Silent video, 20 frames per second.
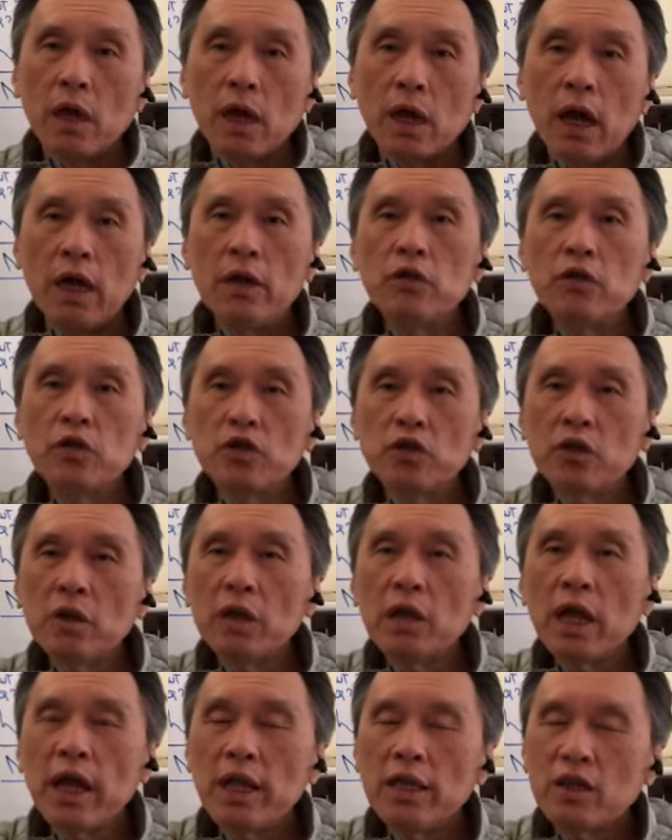are you sure
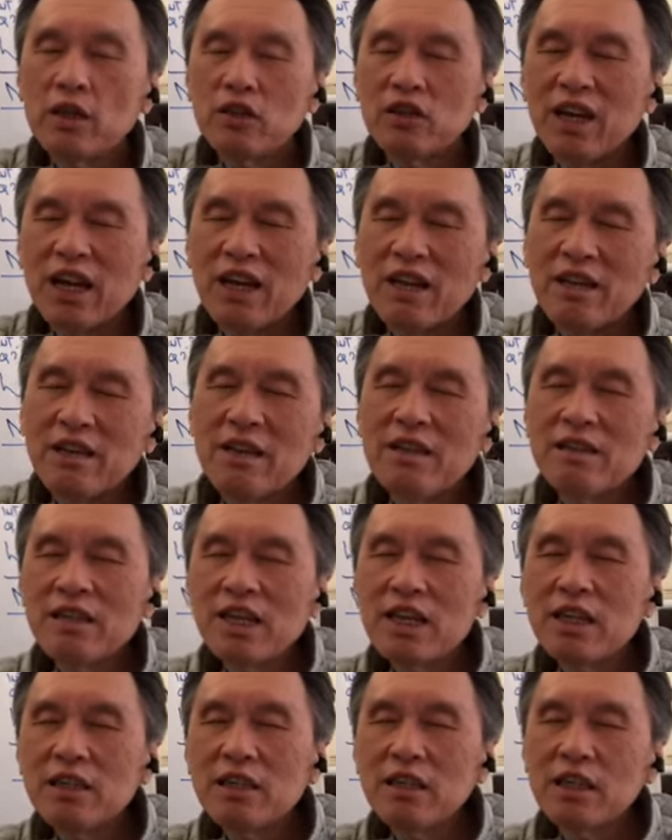that your Chinese
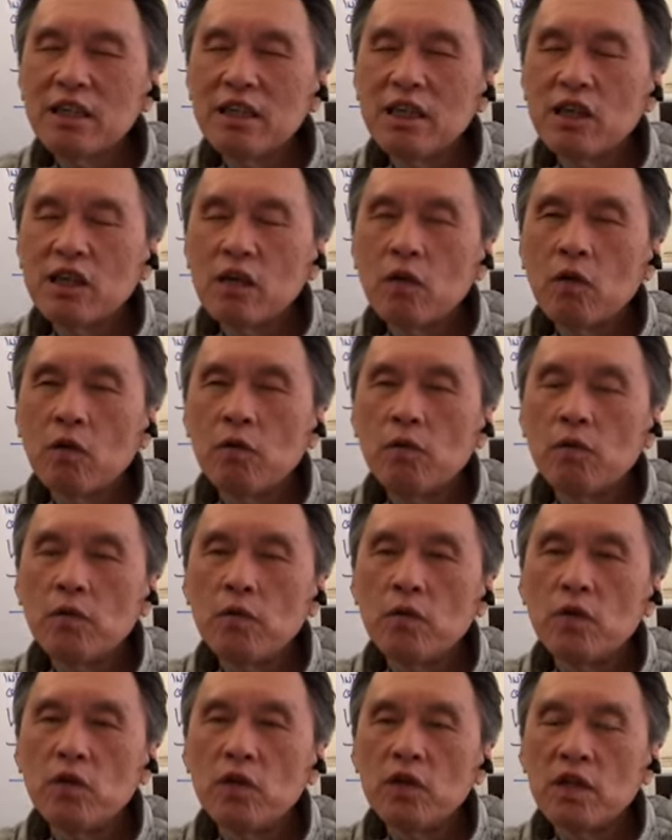internal Kung
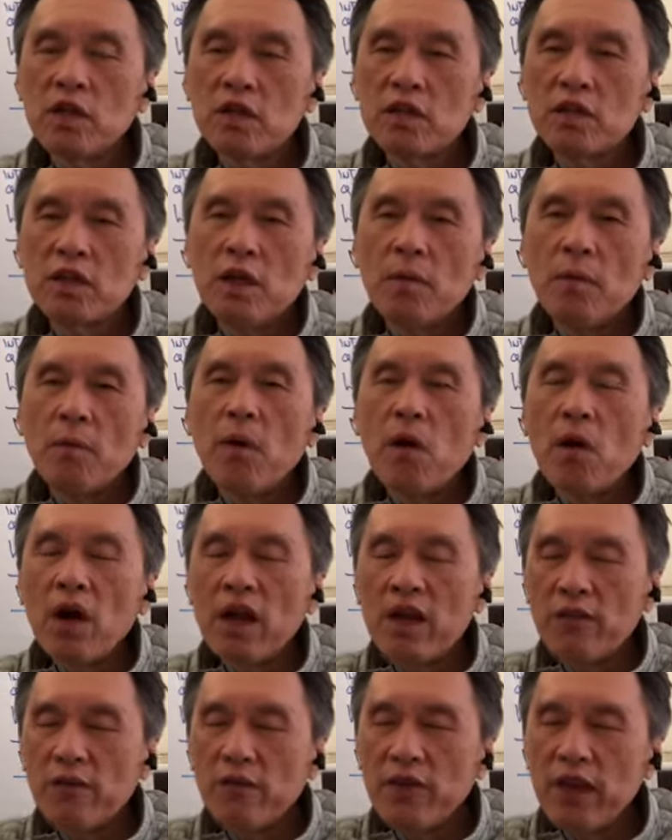Fu is more
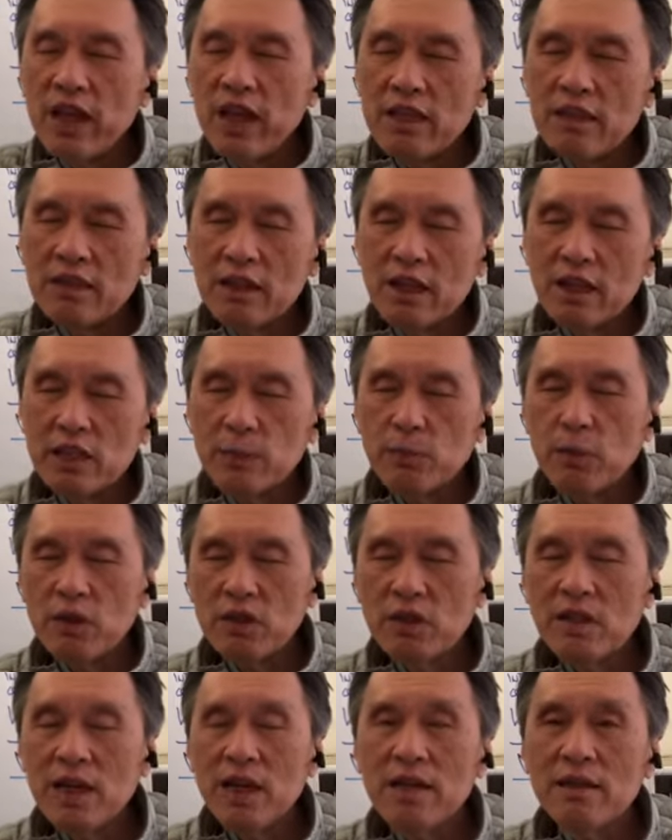advanced than
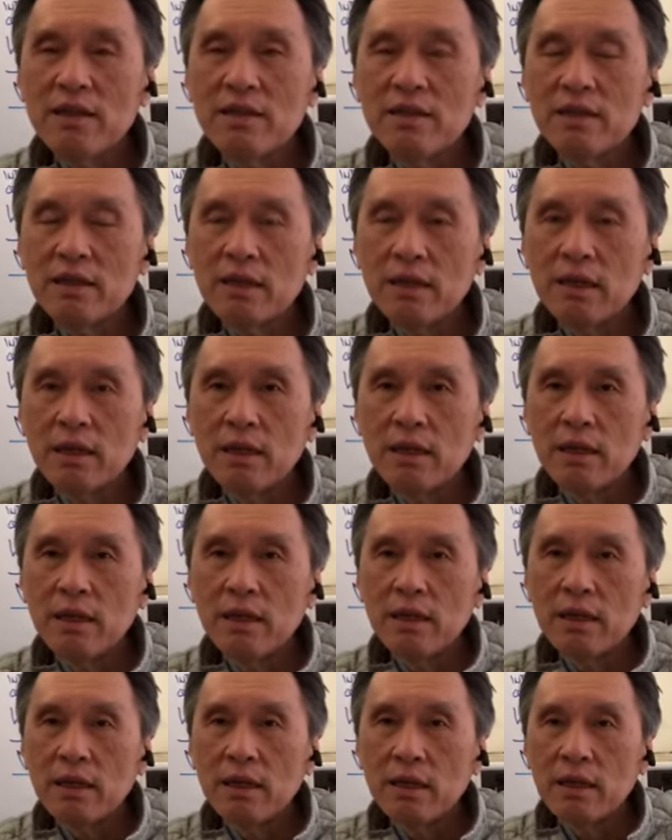sports science?
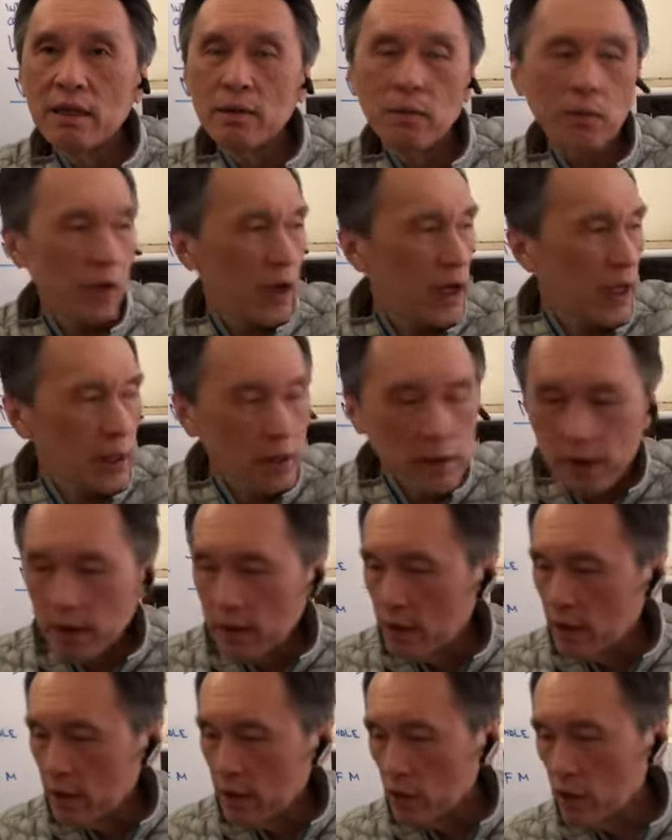Well,
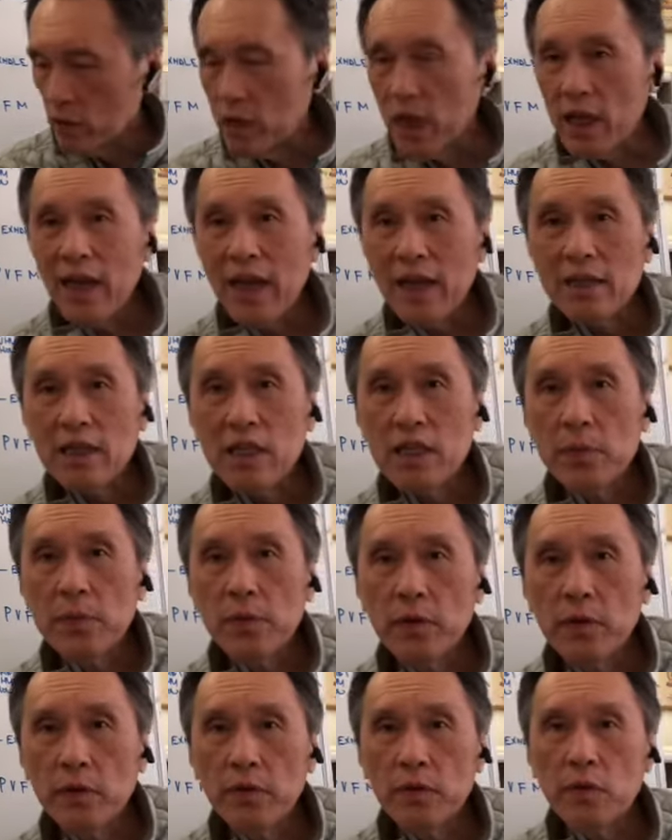today I just
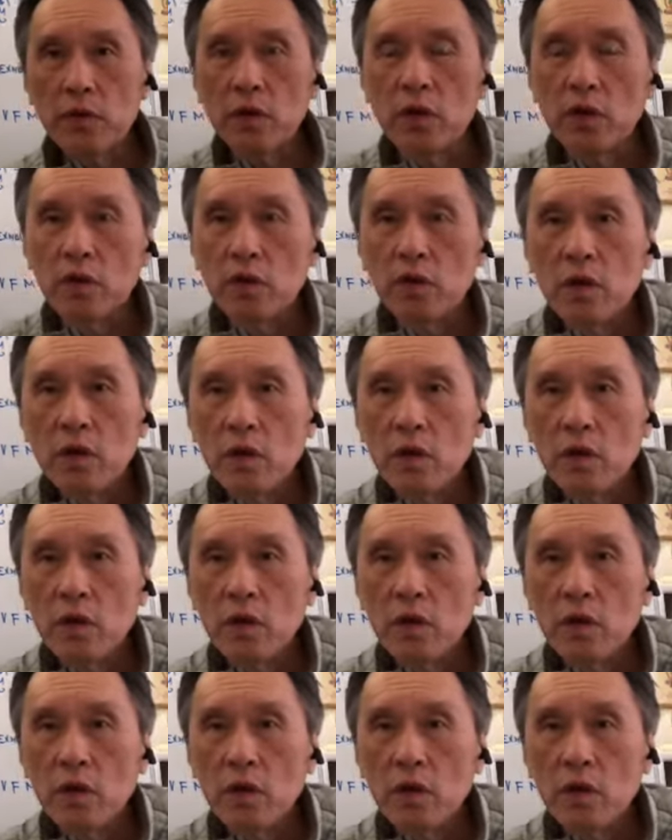proved to you.